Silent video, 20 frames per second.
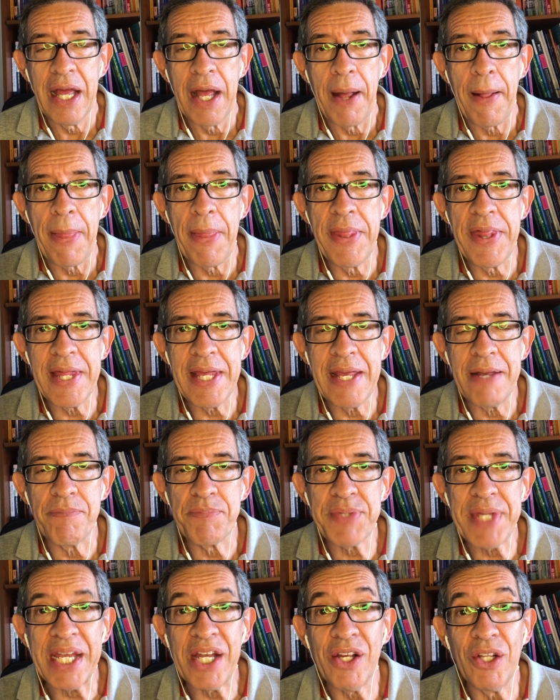The
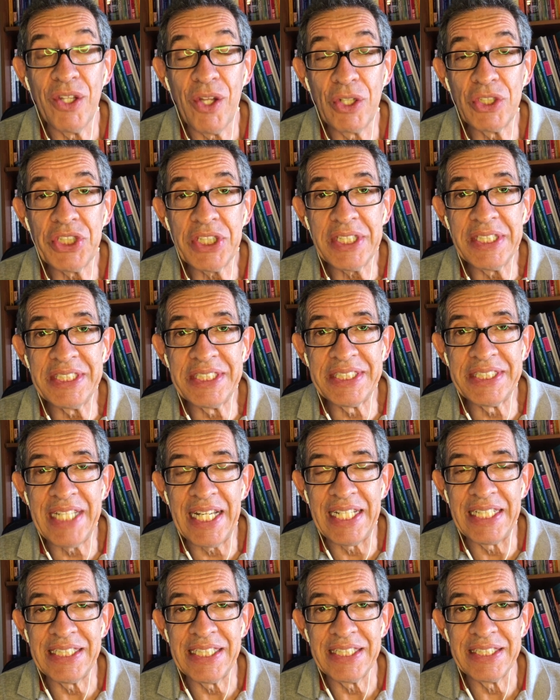psychological
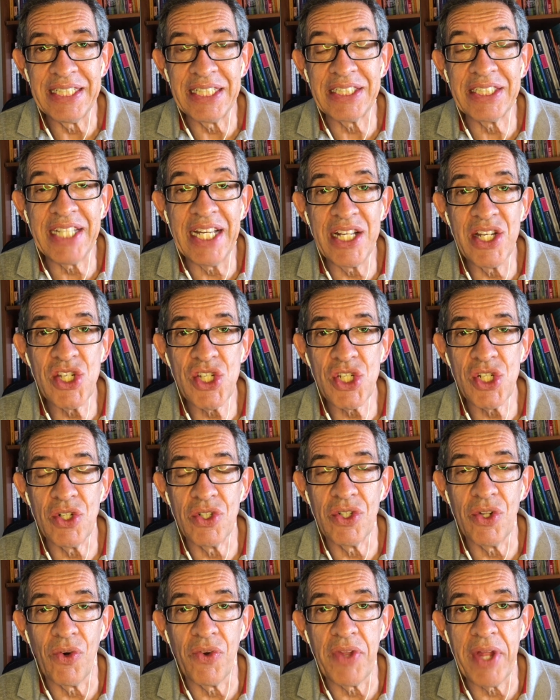state, the
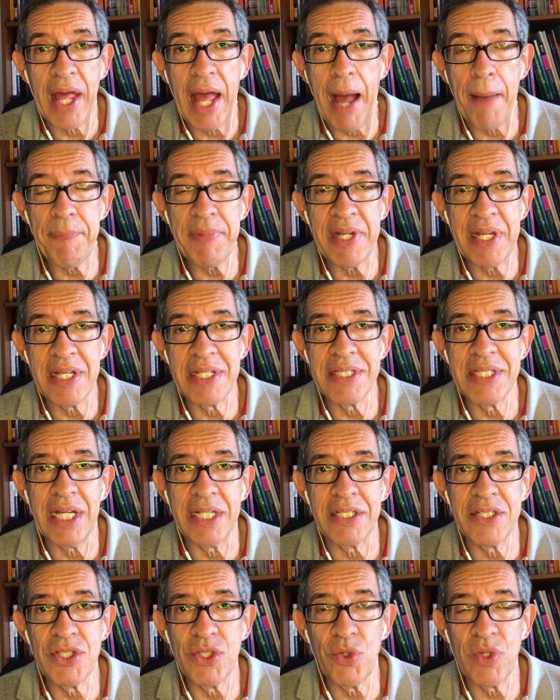tension or the happiness
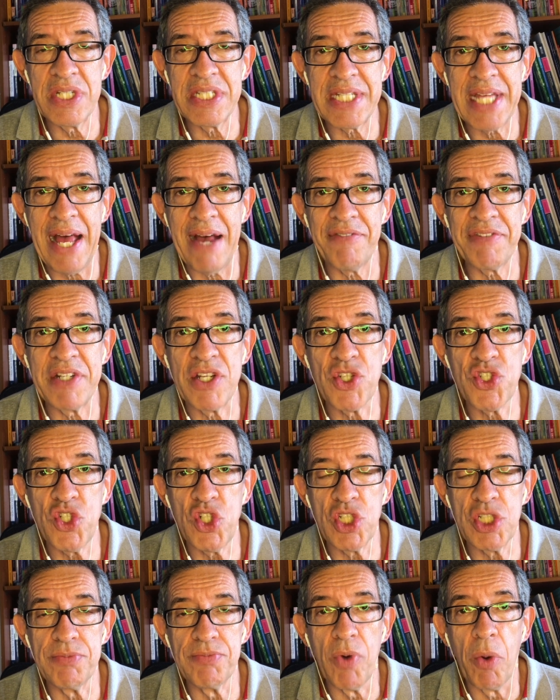that students have in a
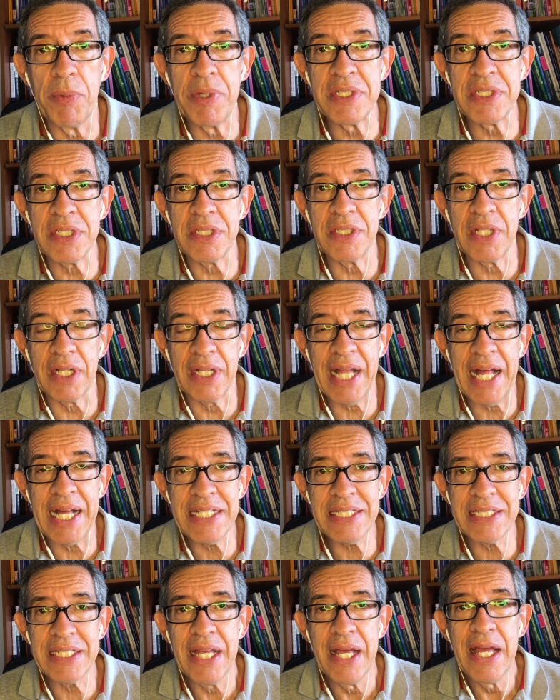certain moment in the
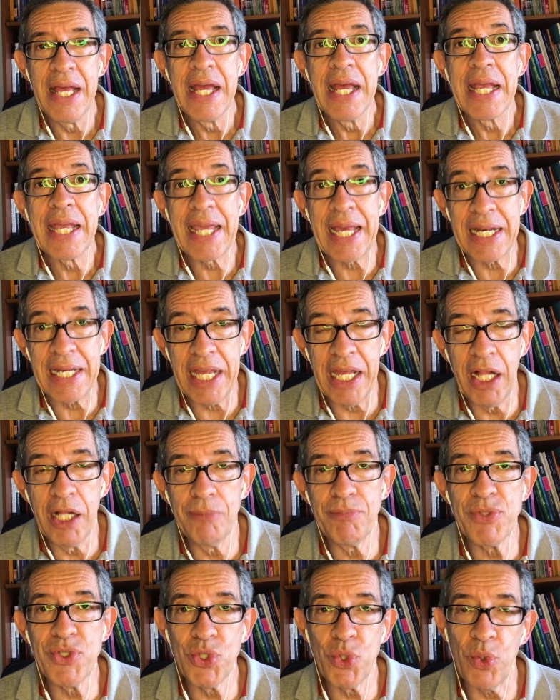class can
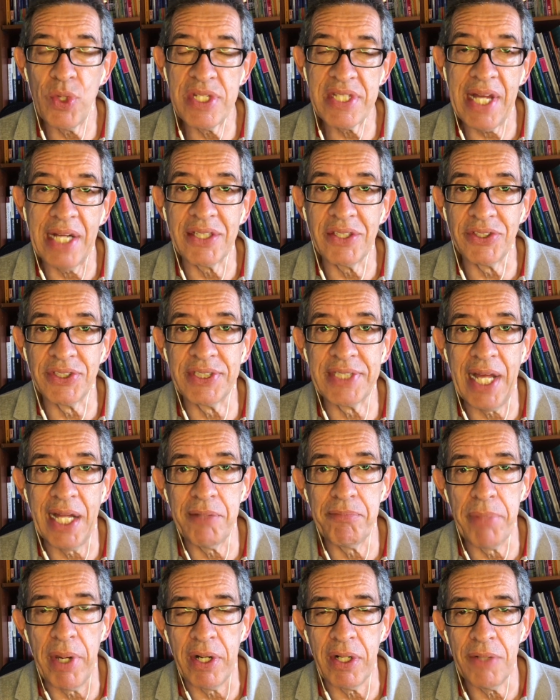help students
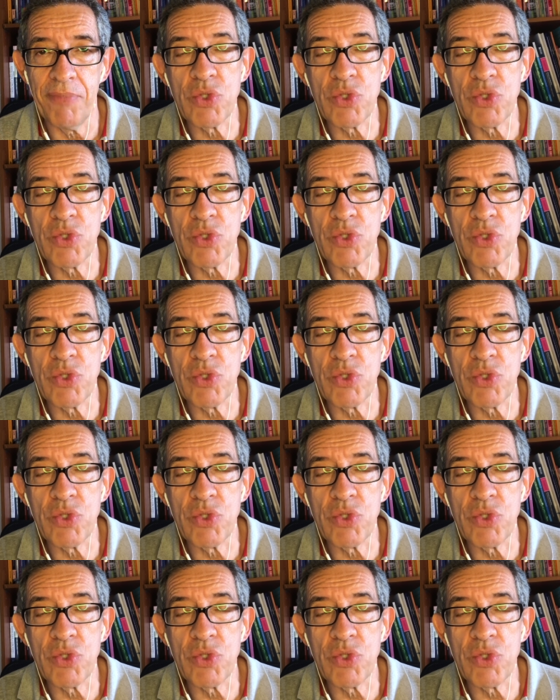understand better.